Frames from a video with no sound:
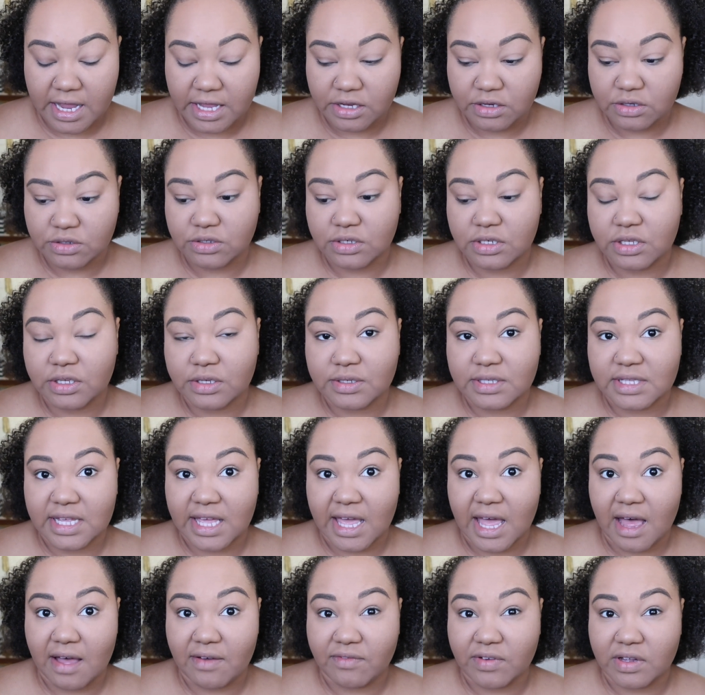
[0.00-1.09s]
I usually use the
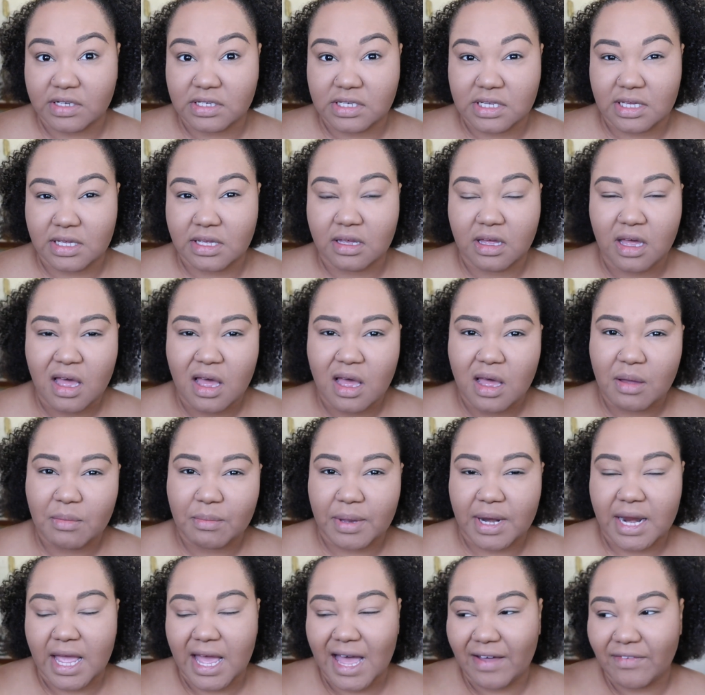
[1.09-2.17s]
Kat Von D,
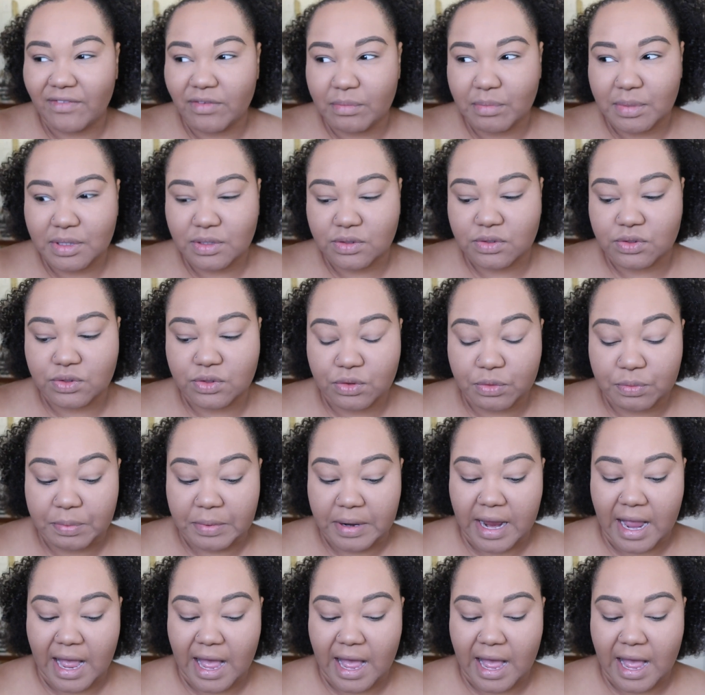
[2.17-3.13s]
but I haven't been super